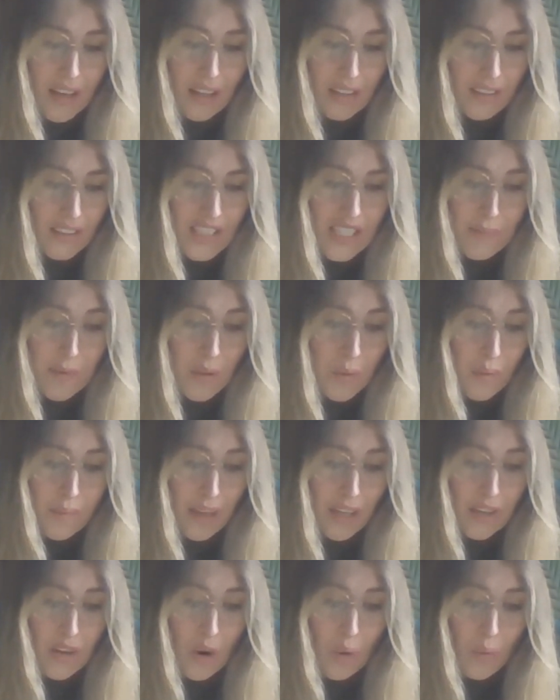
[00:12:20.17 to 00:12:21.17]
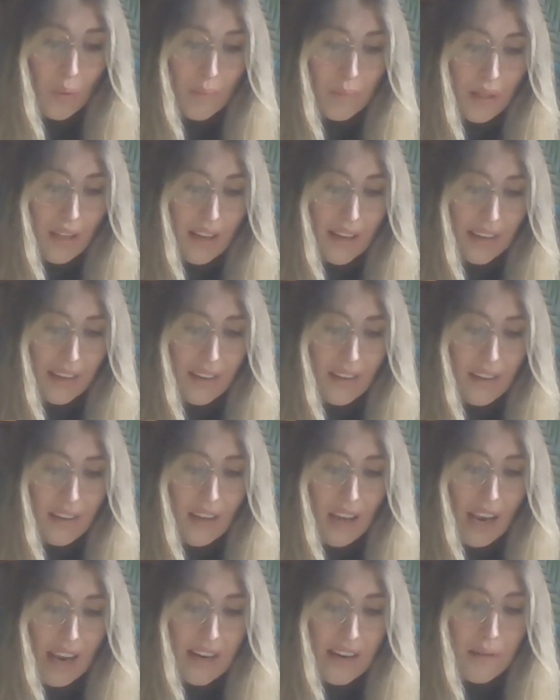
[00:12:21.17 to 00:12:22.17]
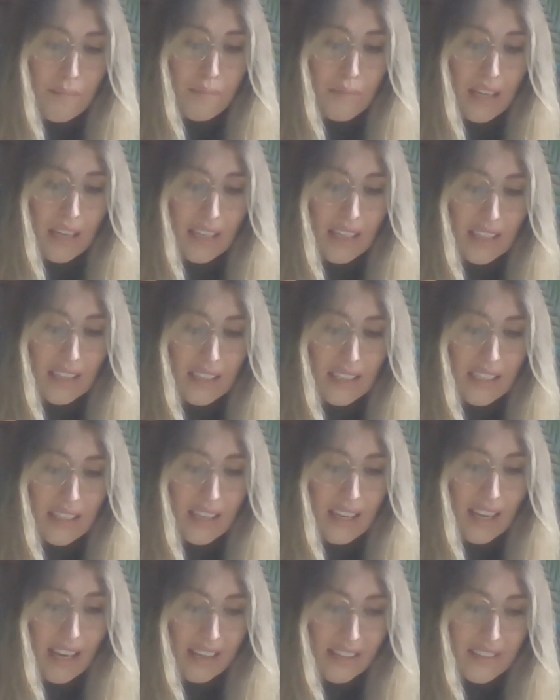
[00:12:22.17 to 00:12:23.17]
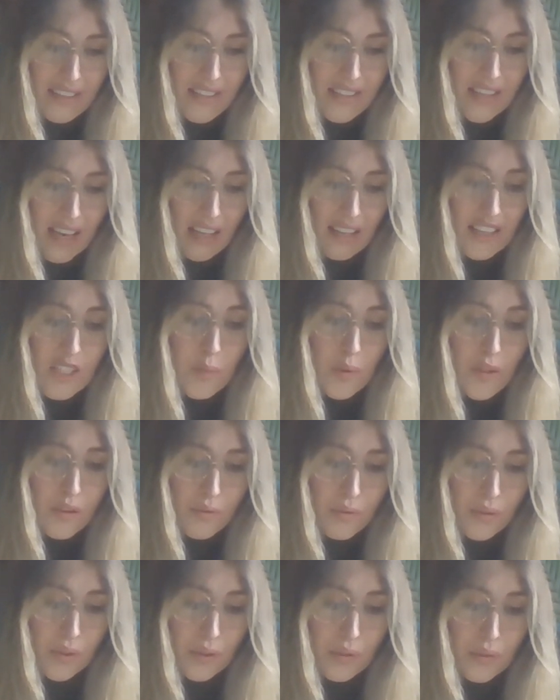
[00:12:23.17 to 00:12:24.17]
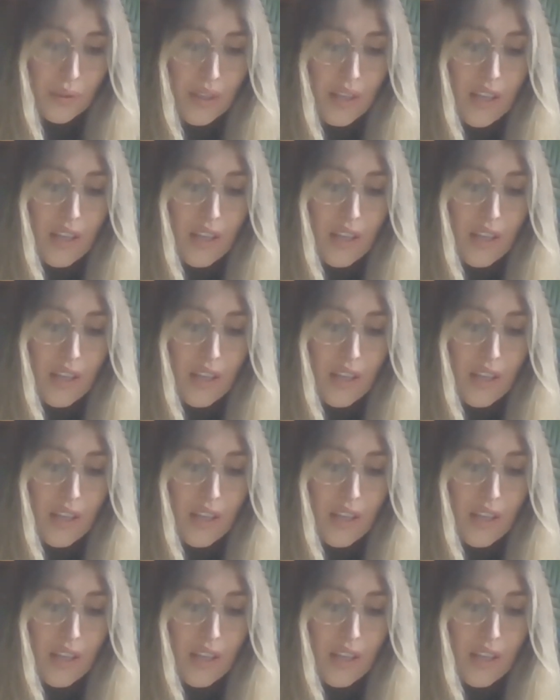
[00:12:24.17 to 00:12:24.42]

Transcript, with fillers: Elizabeth would make no reply and immediately and in silence withdrew,